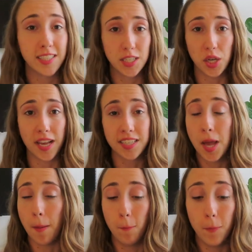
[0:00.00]
such as
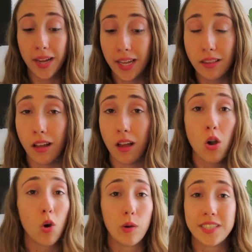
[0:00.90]
megillah
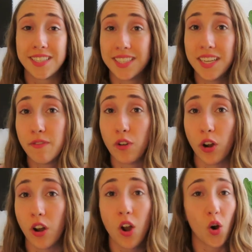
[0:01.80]
or
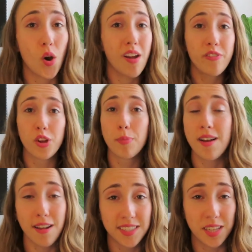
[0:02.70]
sefer, or however you
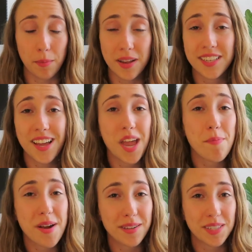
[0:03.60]
pronounce them, because I
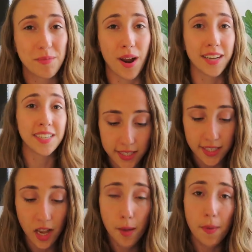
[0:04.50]
can't pronounce them right.
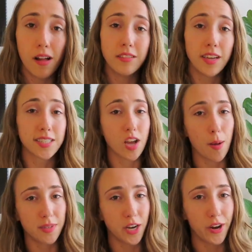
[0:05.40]
Some LDS
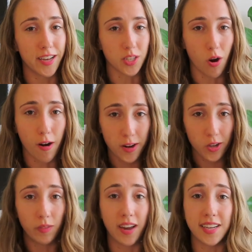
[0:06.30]
commentary has
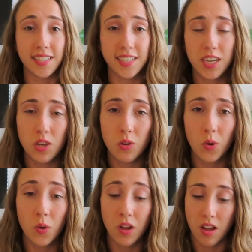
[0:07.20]
argued that
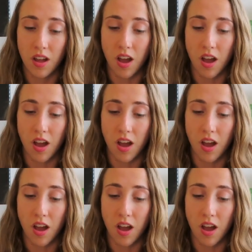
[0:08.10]
Ezekiel